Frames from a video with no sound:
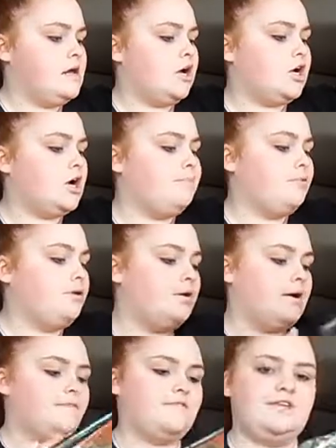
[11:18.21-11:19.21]
a couple
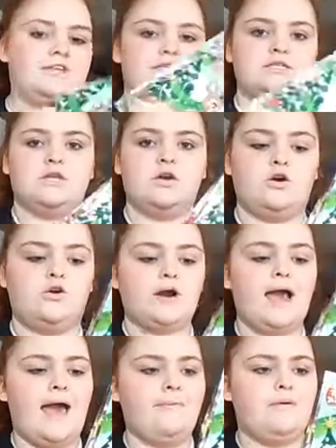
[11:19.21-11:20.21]
of these
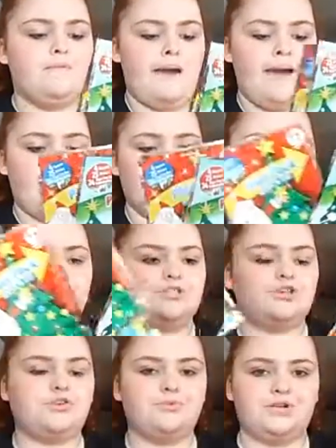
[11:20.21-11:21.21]
grab bags,
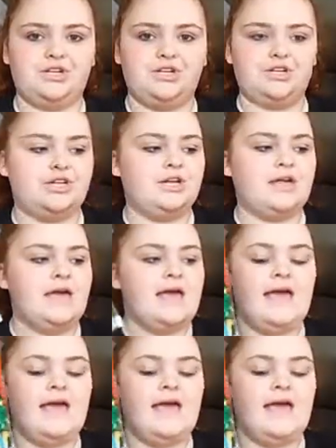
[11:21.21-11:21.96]
which are really good.